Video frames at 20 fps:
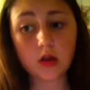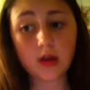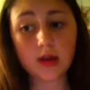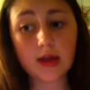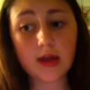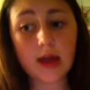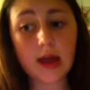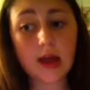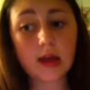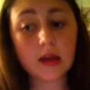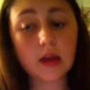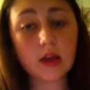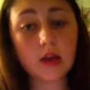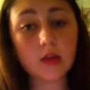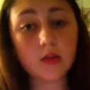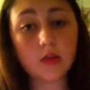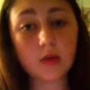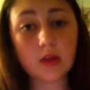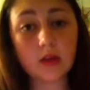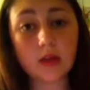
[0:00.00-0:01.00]
It
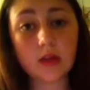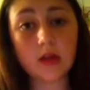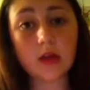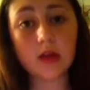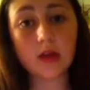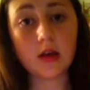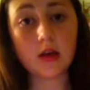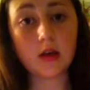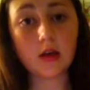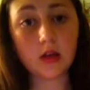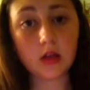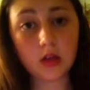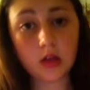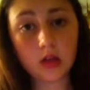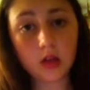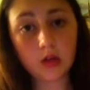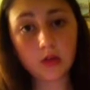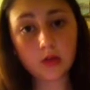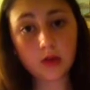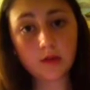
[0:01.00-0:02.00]
ended with the
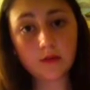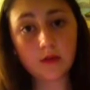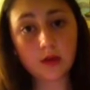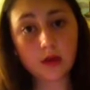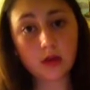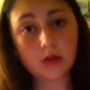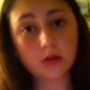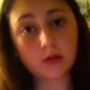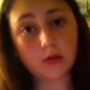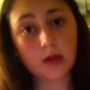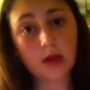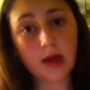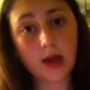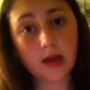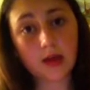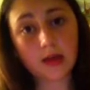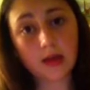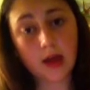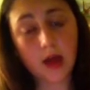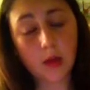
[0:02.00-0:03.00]
Union victory
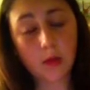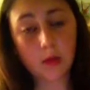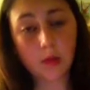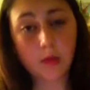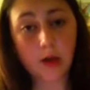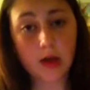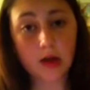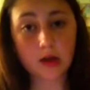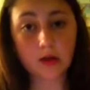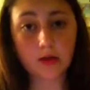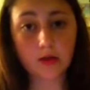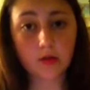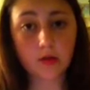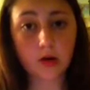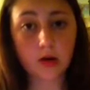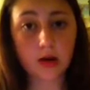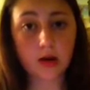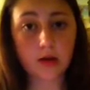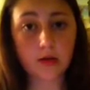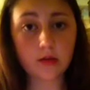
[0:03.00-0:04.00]
at the Appomattox
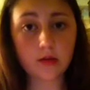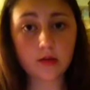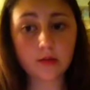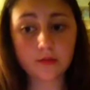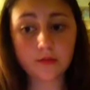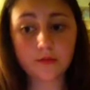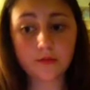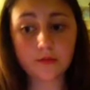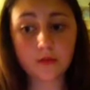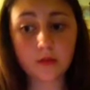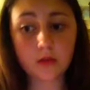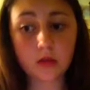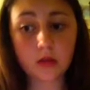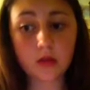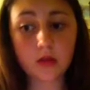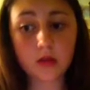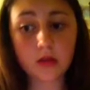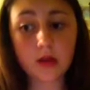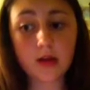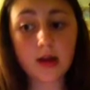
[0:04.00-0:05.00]
Courthouse.
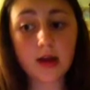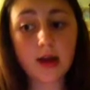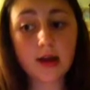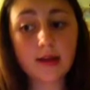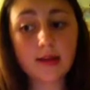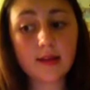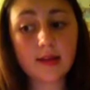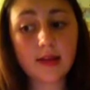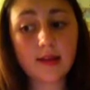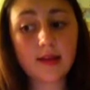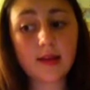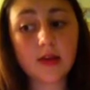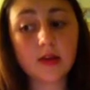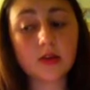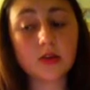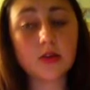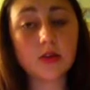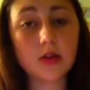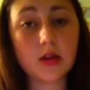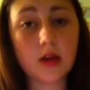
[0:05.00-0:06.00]
The United States
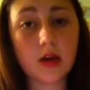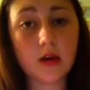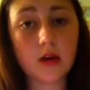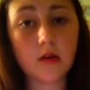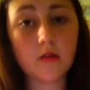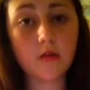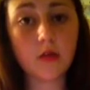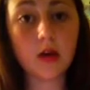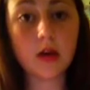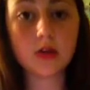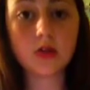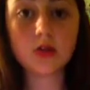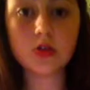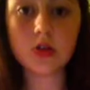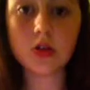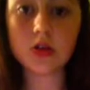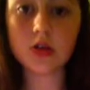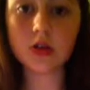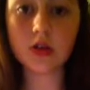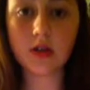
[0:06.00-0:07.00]
entered an era of
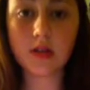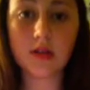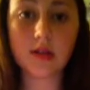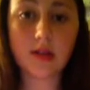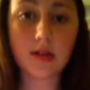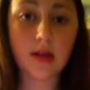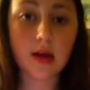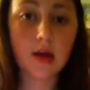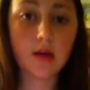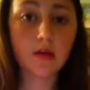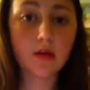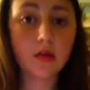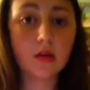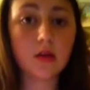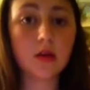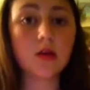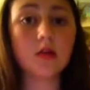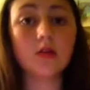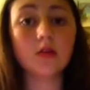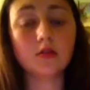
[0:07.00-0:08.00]
Reconstruction in the South.
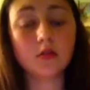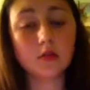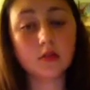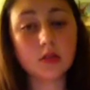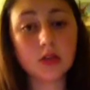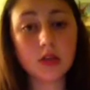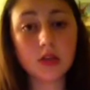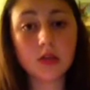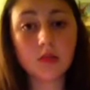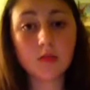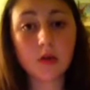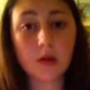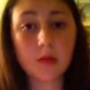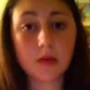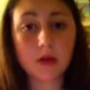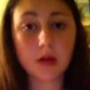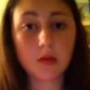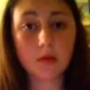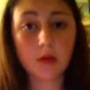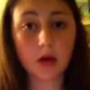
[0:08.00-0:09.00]
The 13th
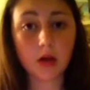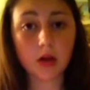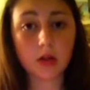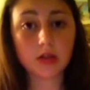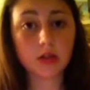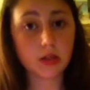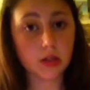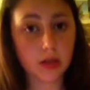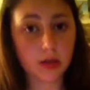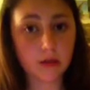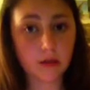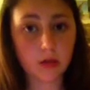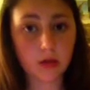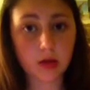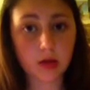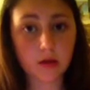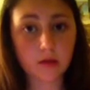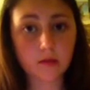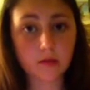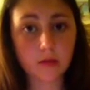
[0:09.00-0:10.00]
Amendment abolished slavery.